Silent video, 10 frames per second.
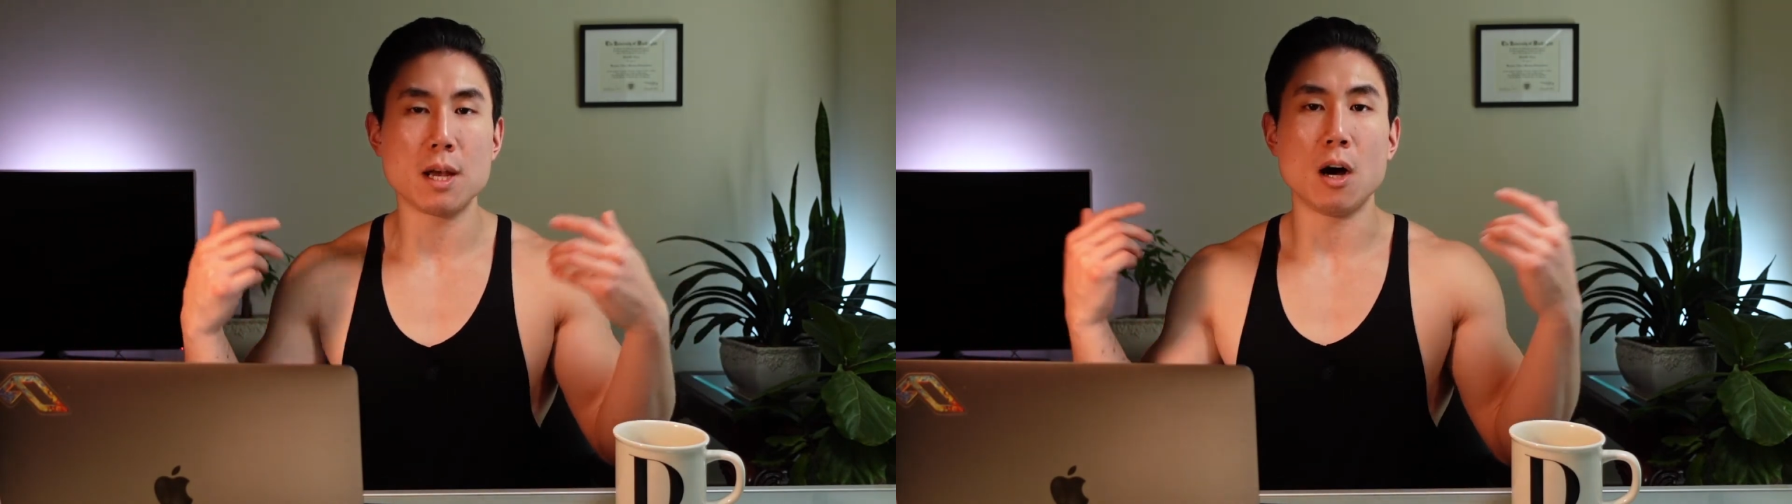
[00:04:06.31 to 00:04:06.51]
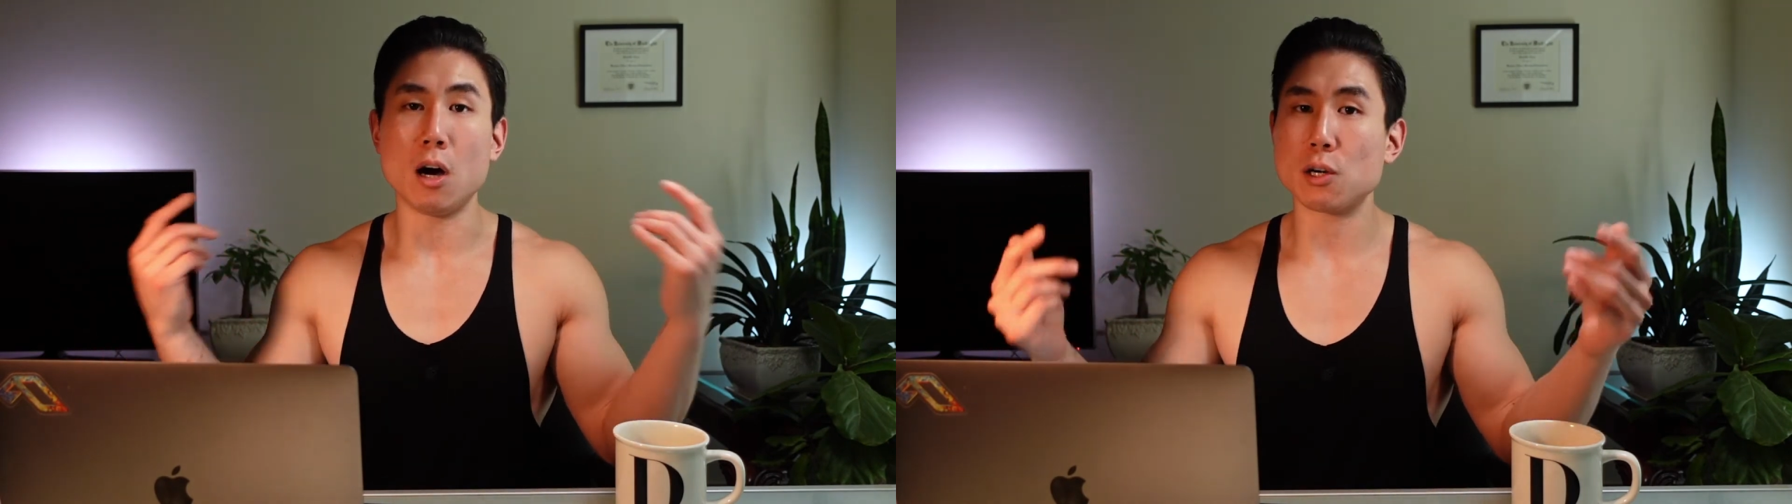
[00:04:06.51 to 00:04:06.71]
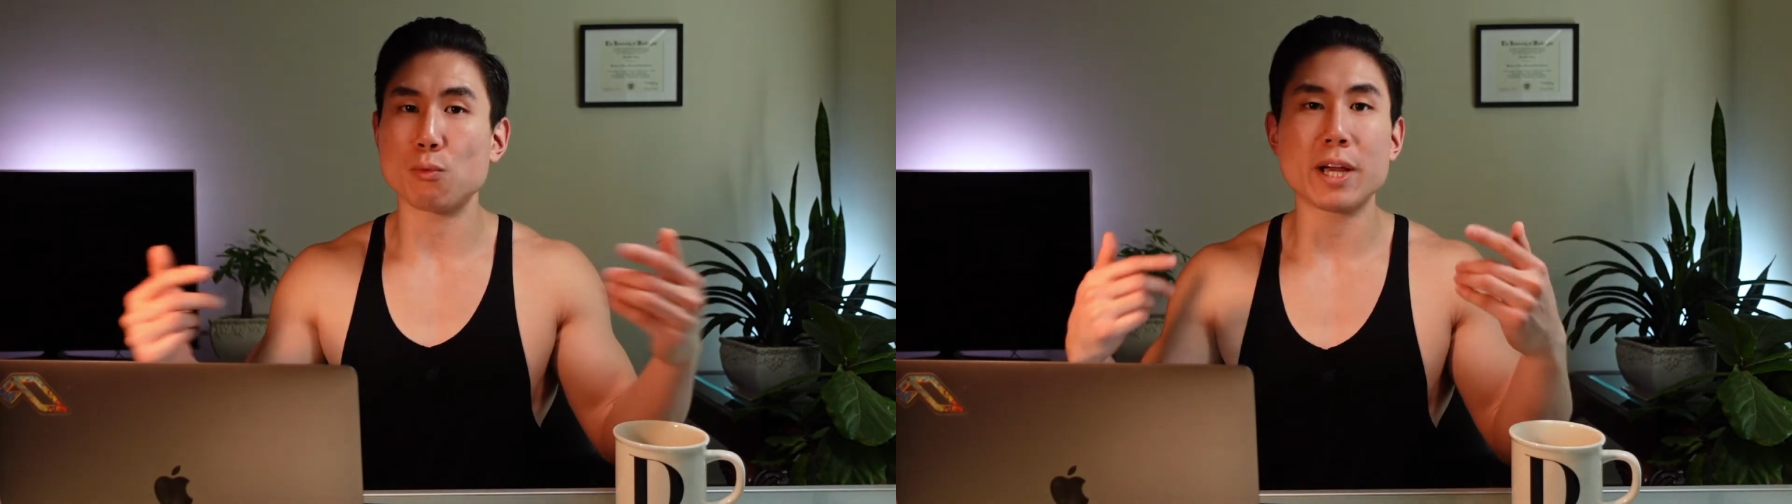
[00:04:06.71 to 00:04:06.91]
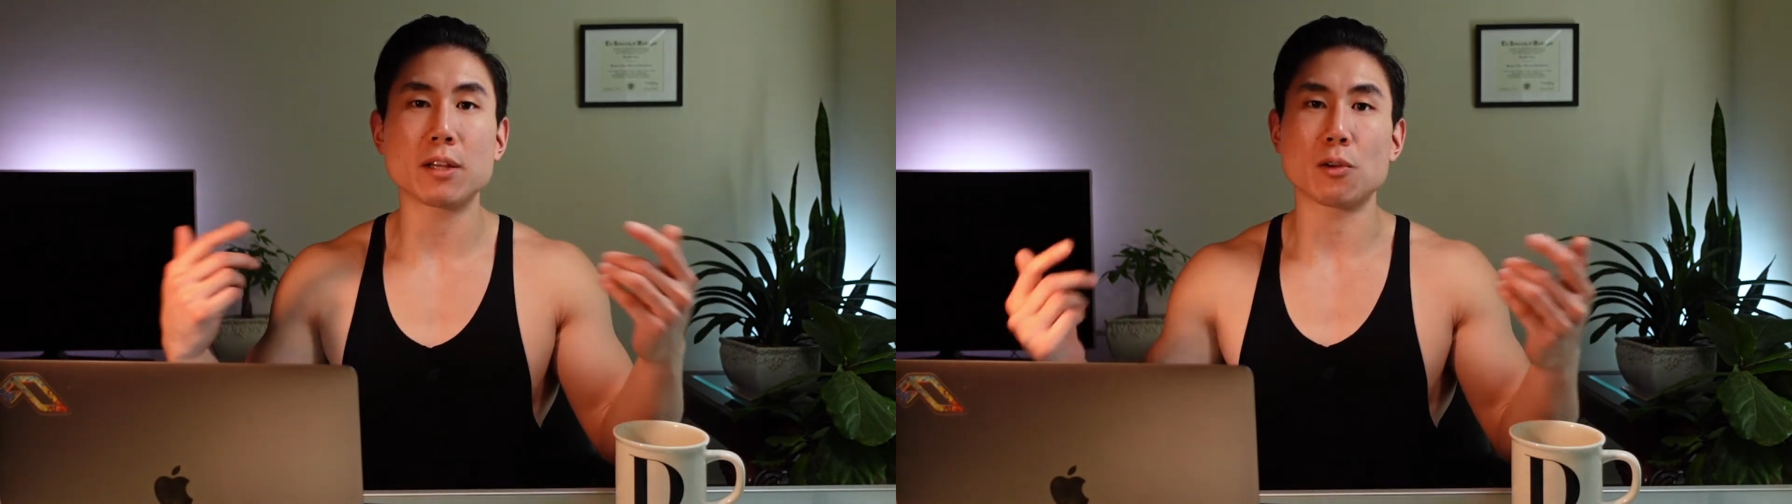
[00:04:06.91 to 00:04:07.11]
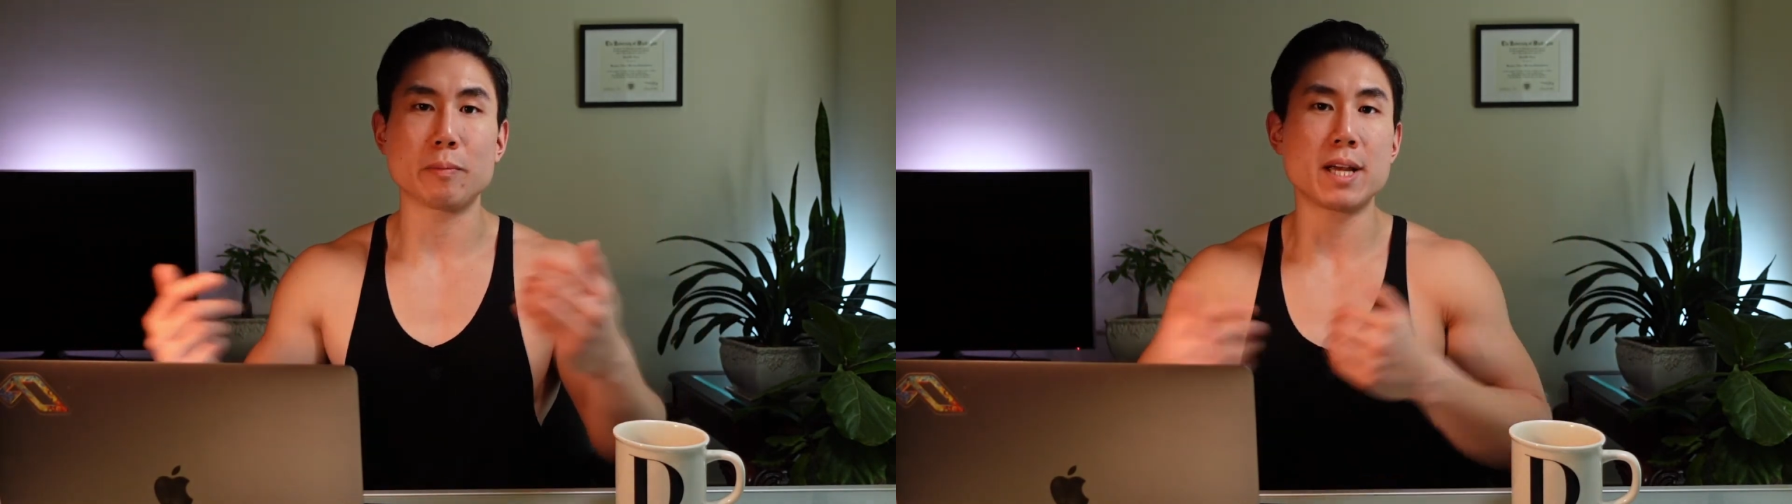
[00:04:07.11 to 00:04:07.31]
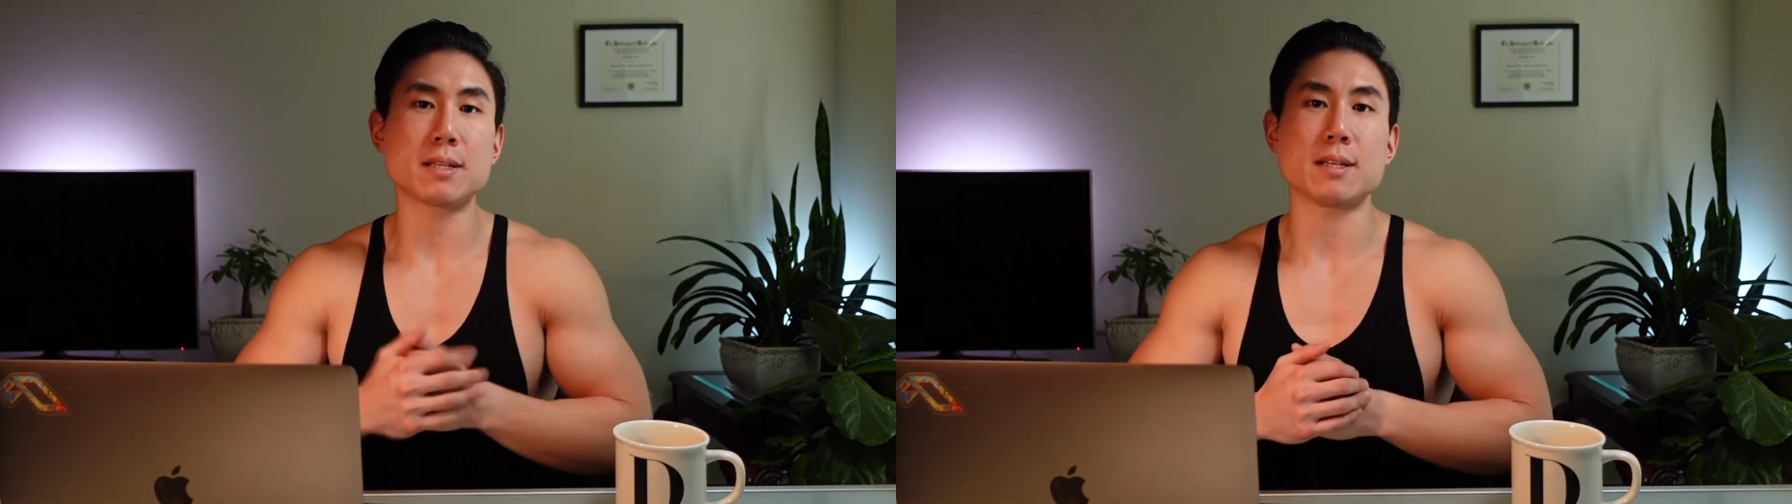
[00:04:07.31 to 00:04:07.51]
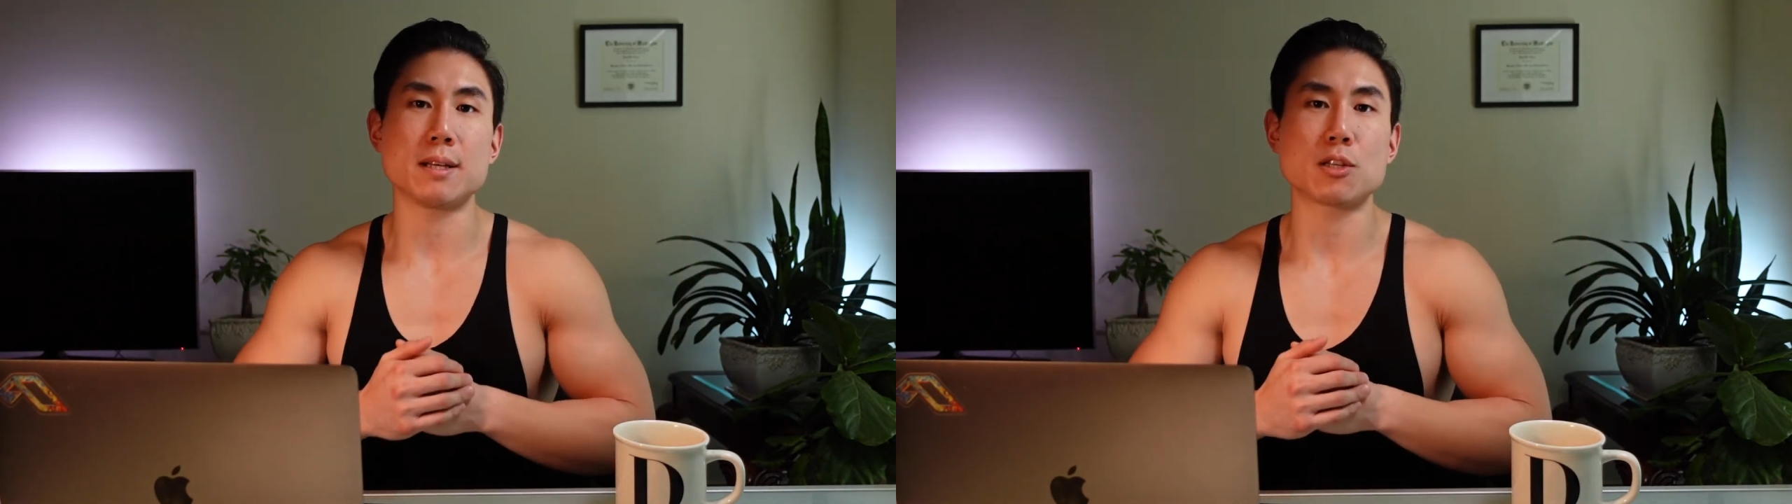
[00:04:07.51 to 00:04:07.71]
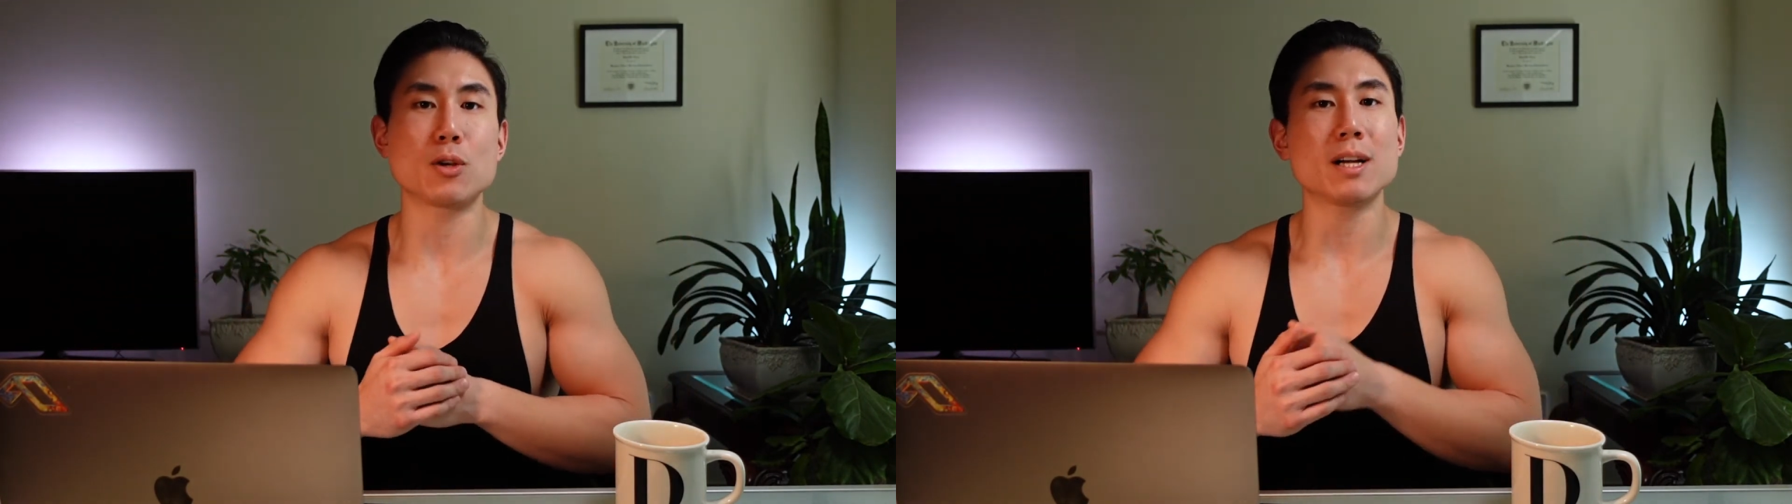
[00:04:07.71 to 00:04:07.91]
on a regular
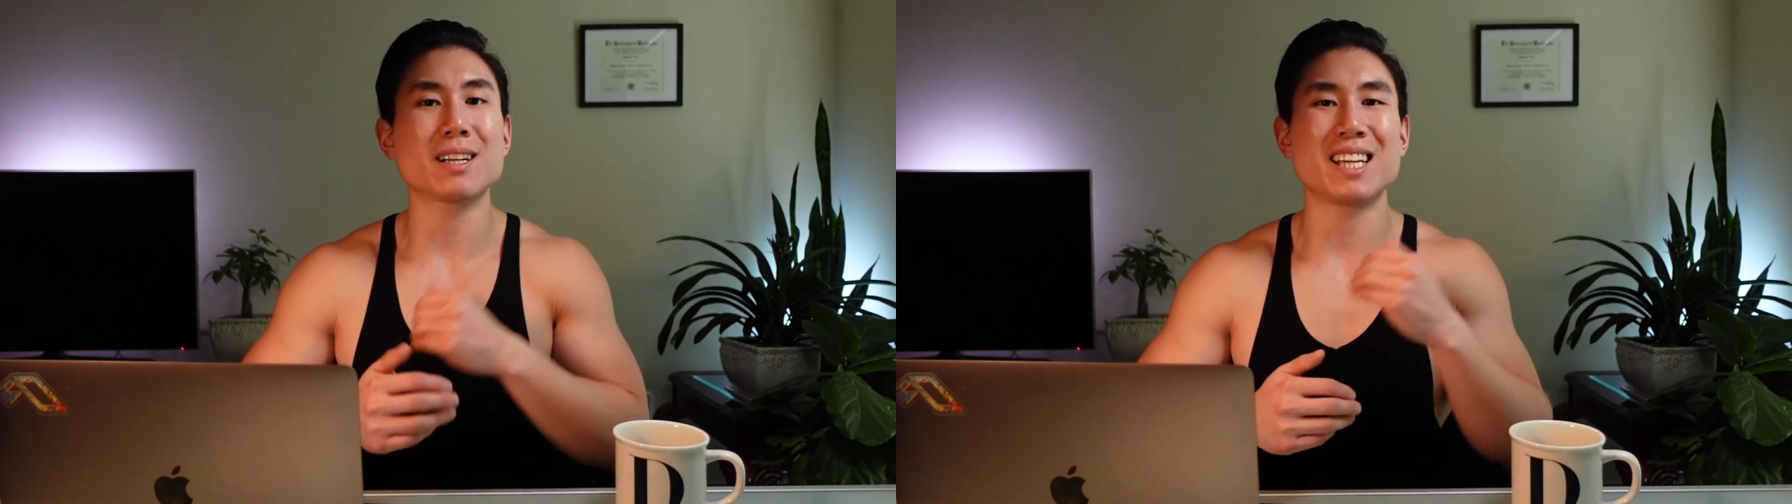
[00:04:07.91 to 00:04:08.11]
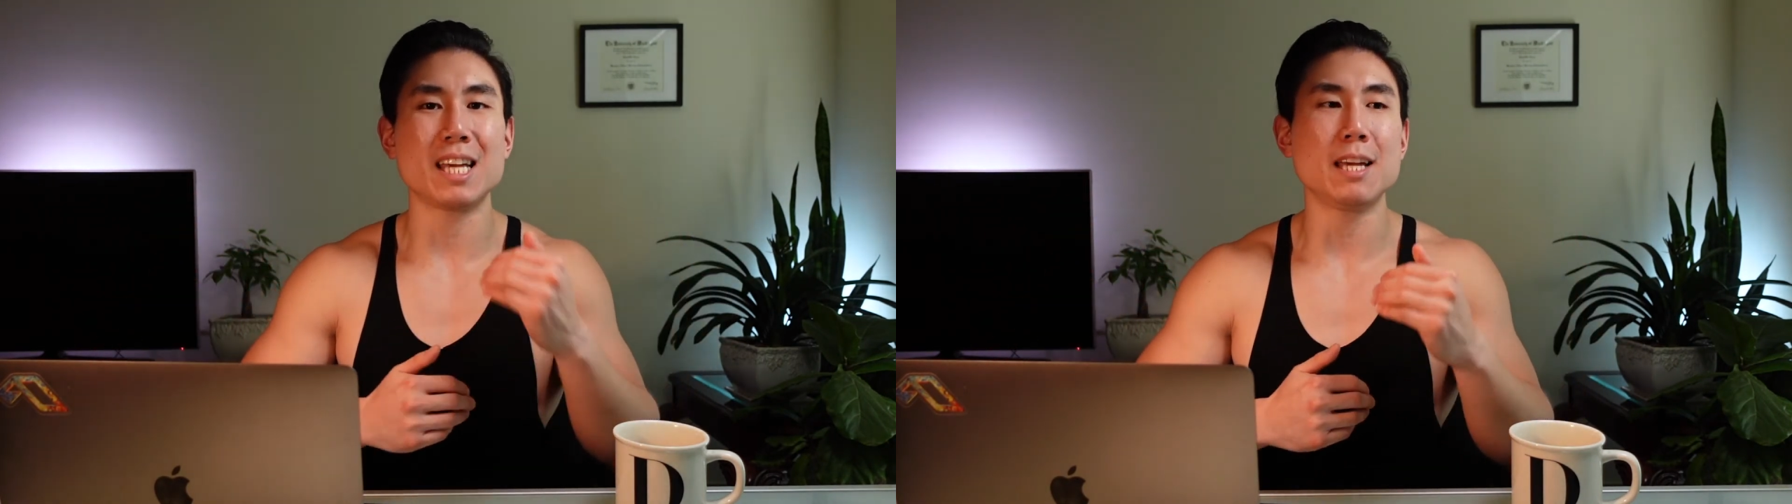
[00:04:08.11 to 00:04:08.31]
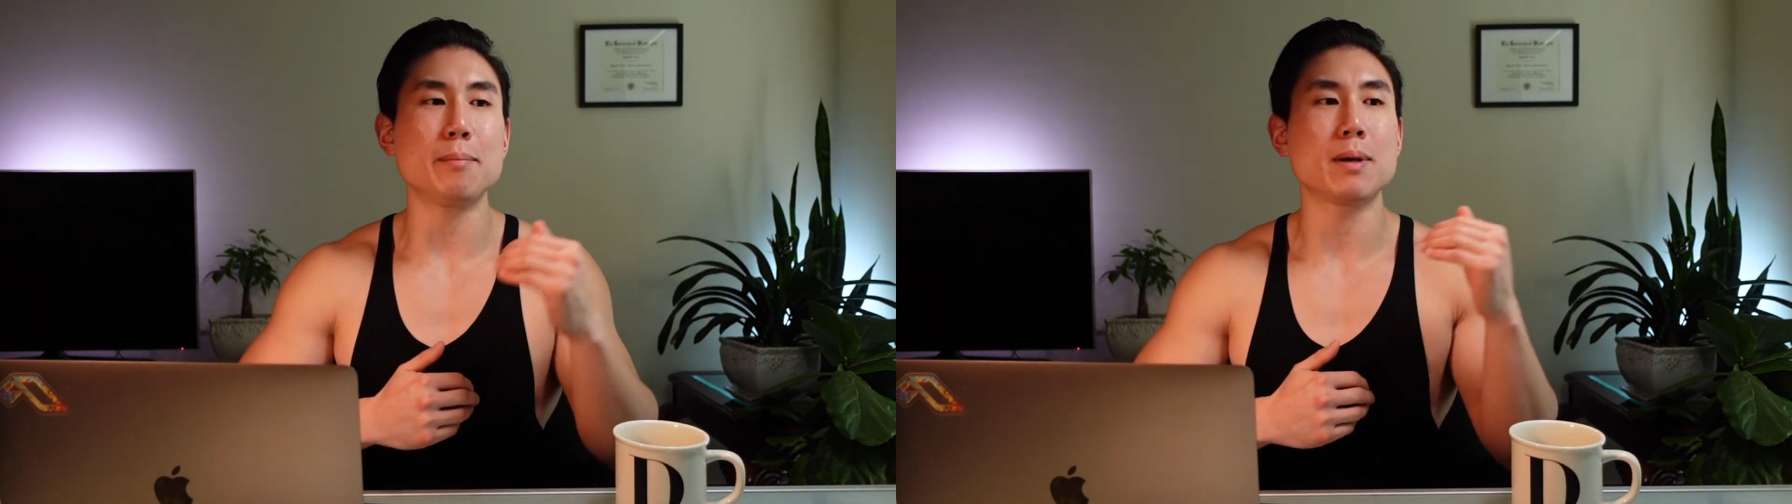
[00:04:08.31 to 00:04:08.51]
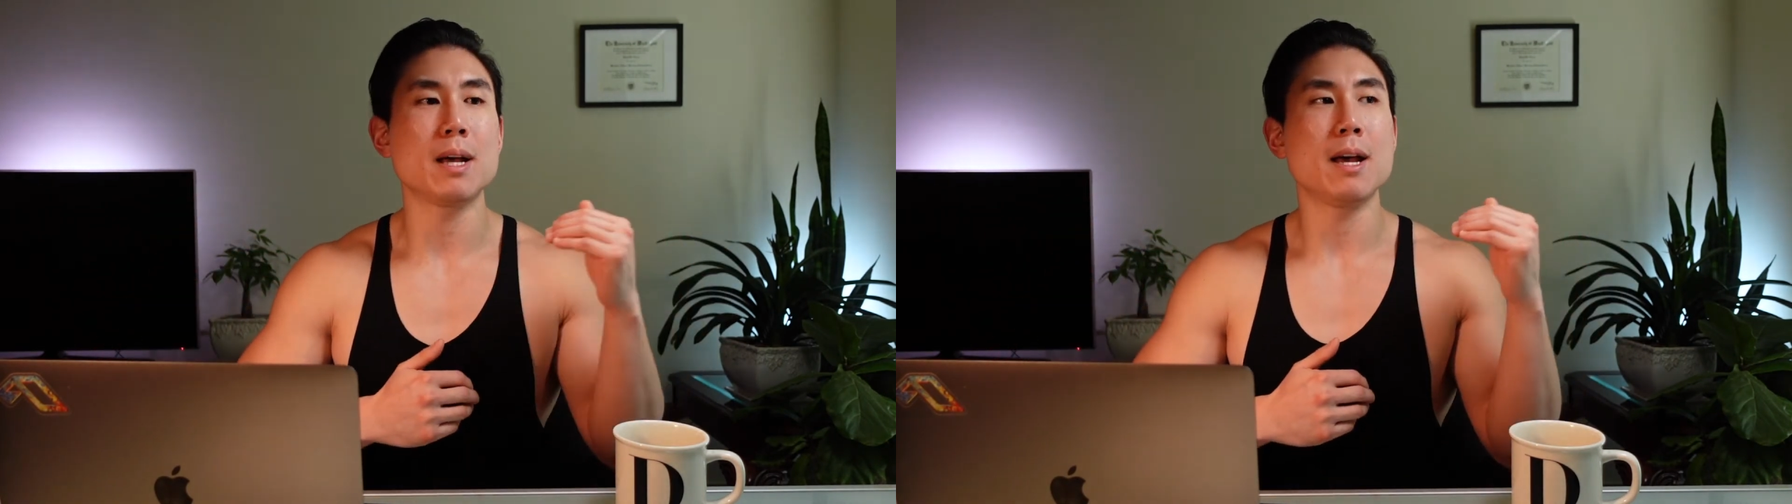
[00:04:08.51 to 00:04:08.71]
basis. You gotta keep